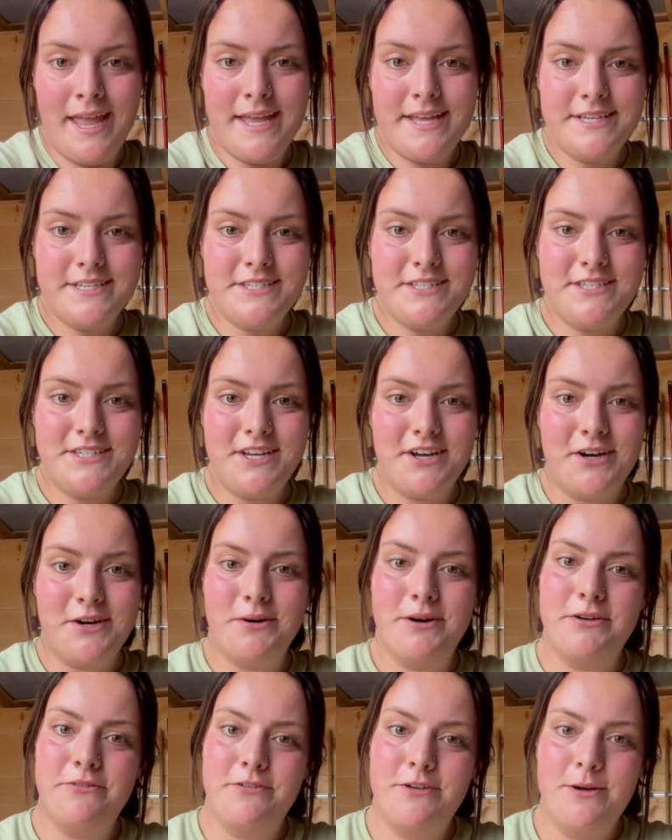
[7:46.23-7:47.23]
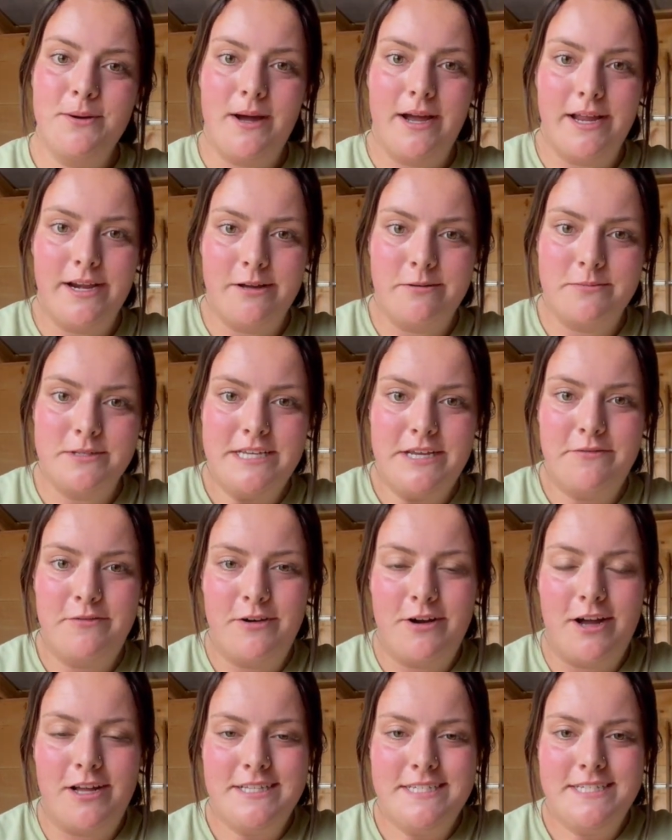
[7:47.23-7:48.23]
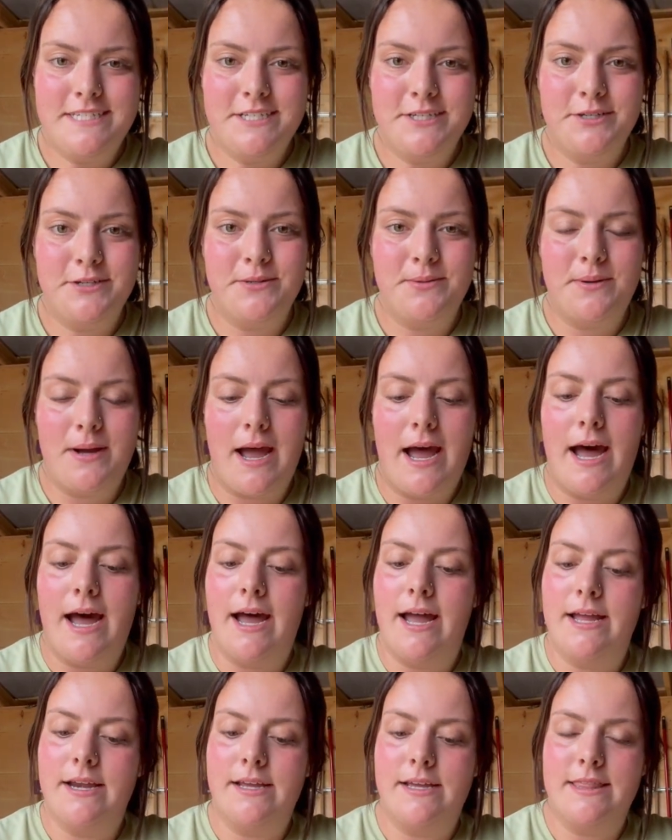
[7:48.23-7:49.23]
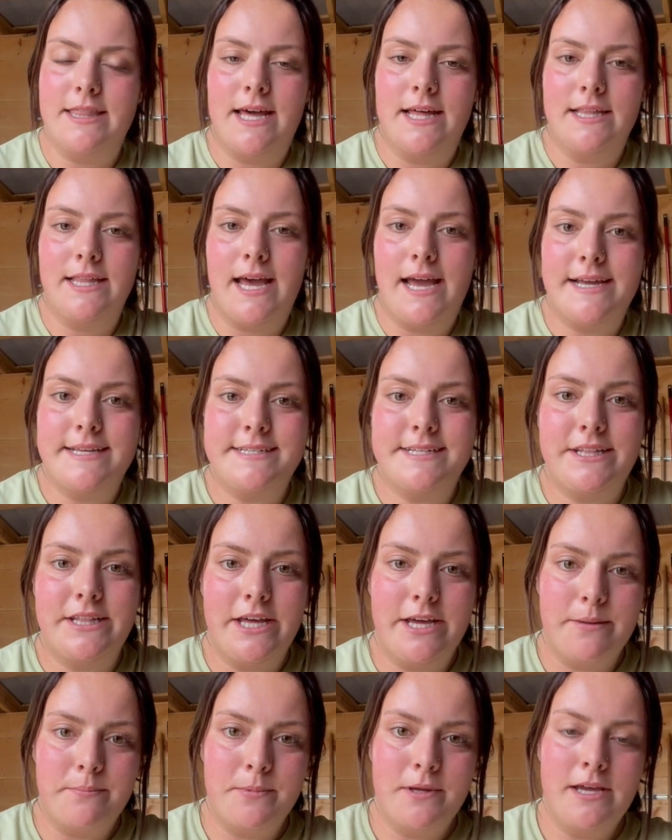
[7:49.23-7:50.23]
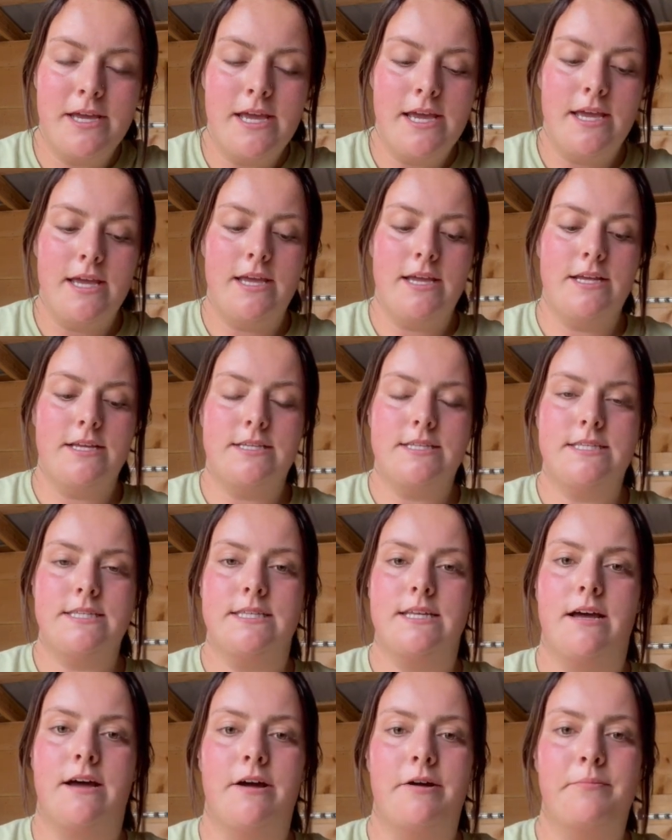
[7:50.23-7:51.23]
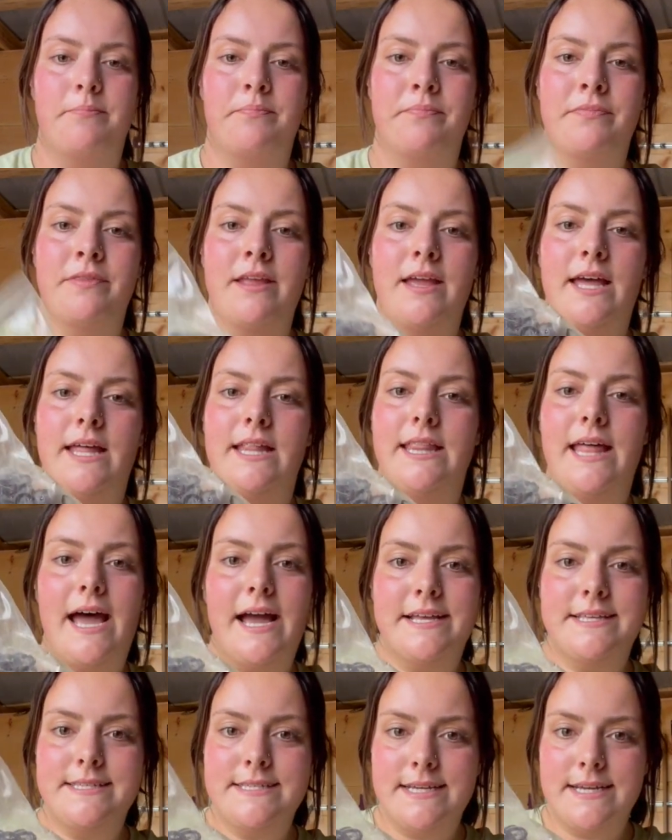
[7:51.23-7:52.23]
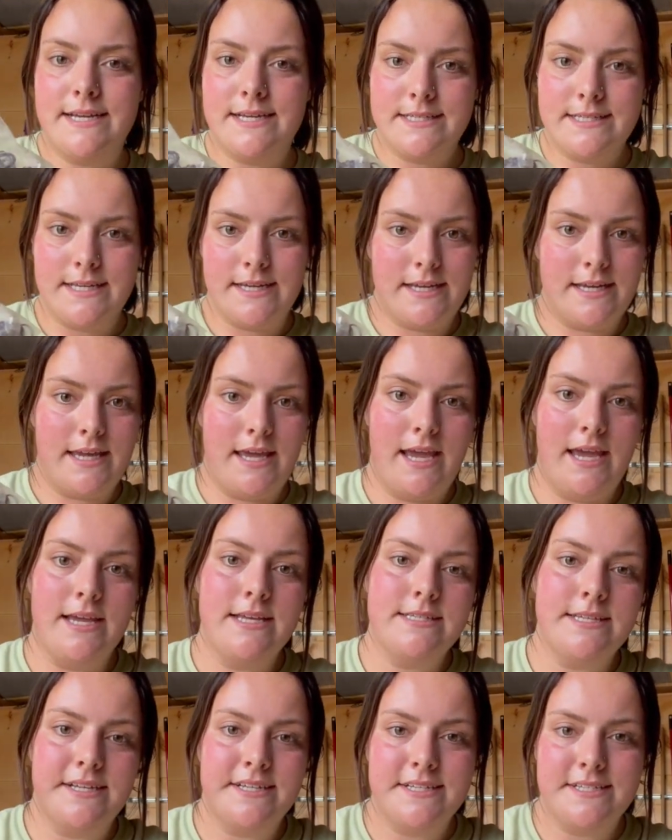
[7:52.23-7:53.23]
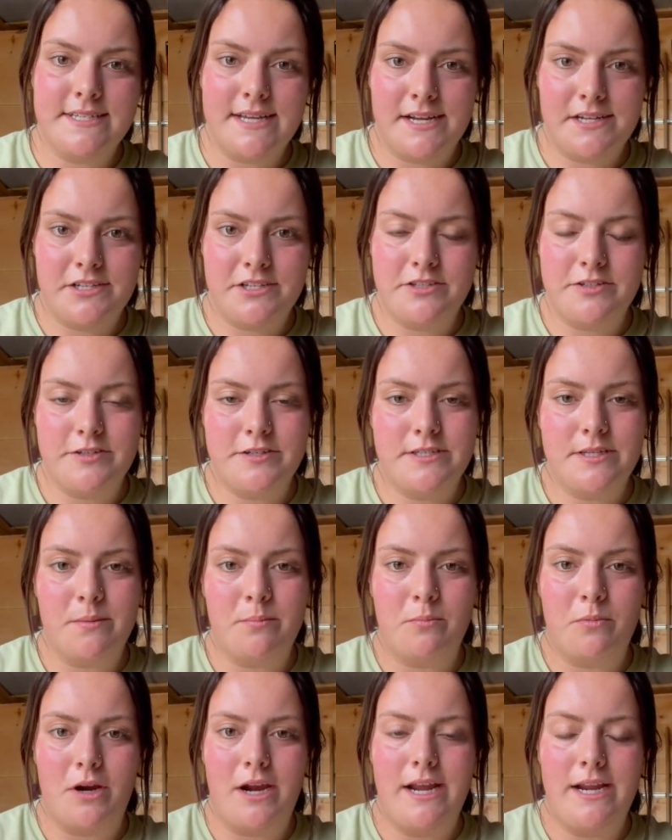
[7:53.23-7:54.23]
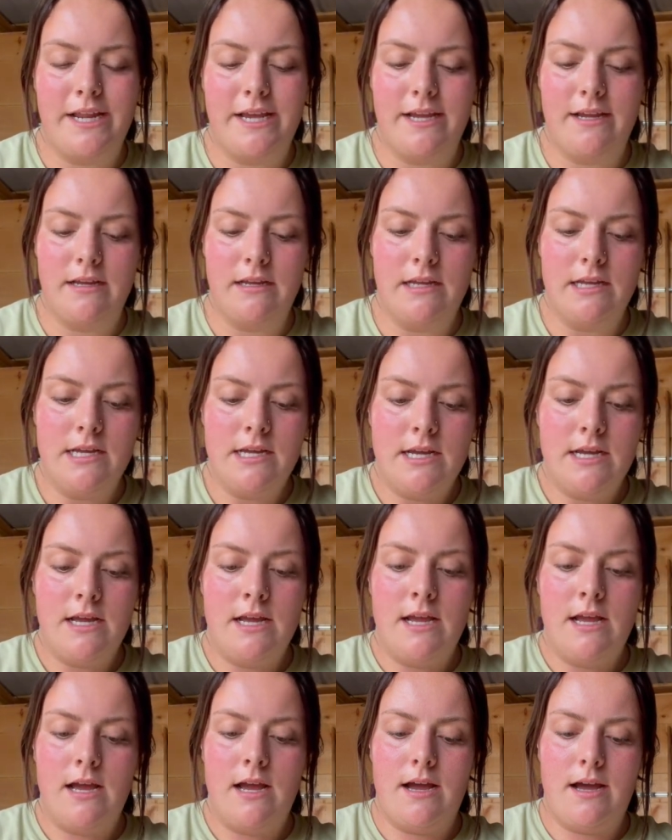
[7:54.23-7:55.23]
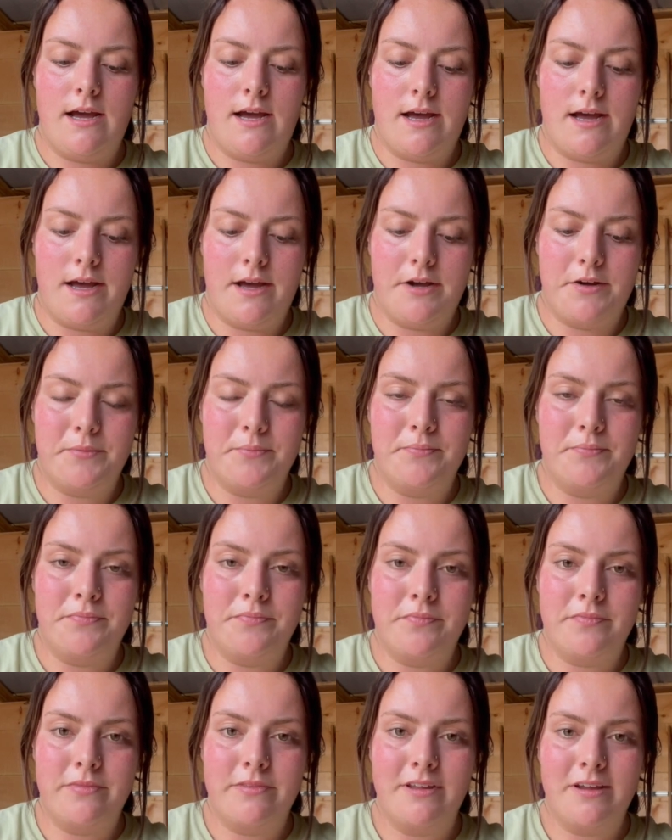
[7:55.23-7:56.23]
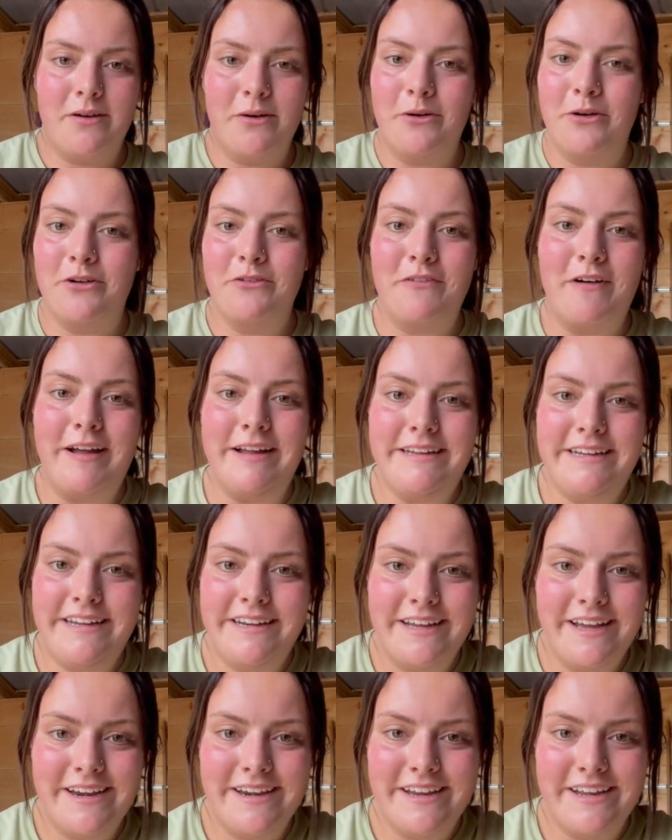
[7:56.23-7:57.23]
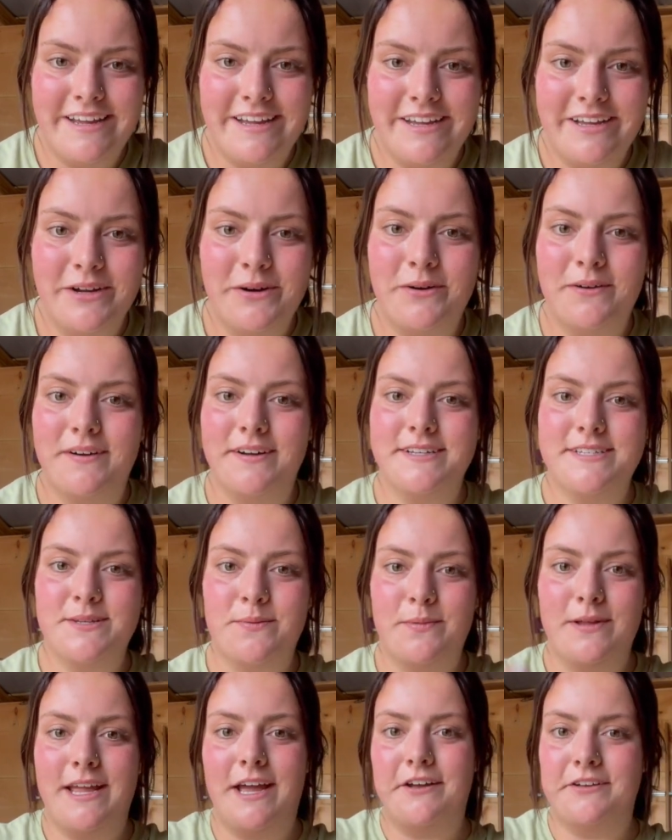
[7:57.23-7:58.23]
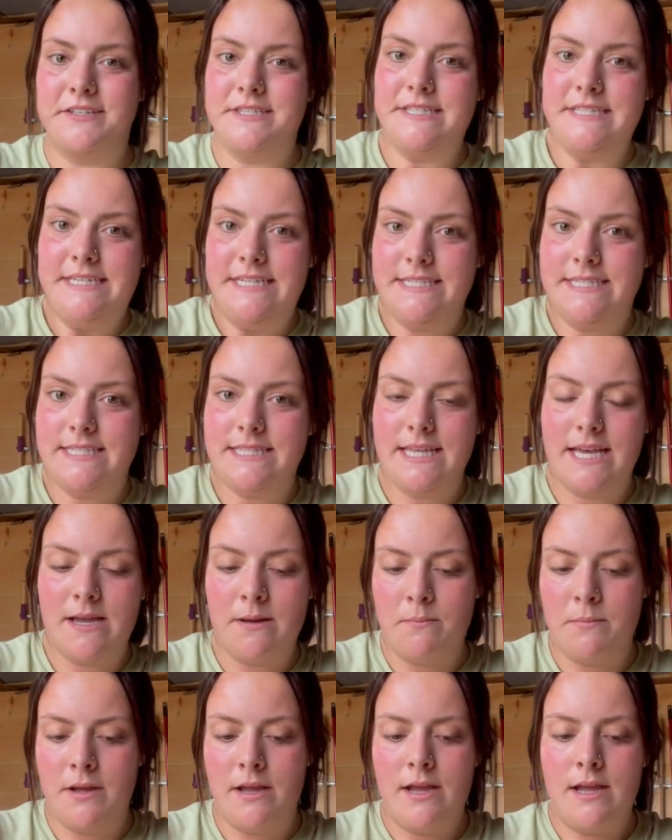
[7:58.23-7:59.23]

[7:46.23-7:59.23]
So a few items I forgot to add in that last clip is some elastics in case I decide to do some braiding, or if I need any or someone else needs them.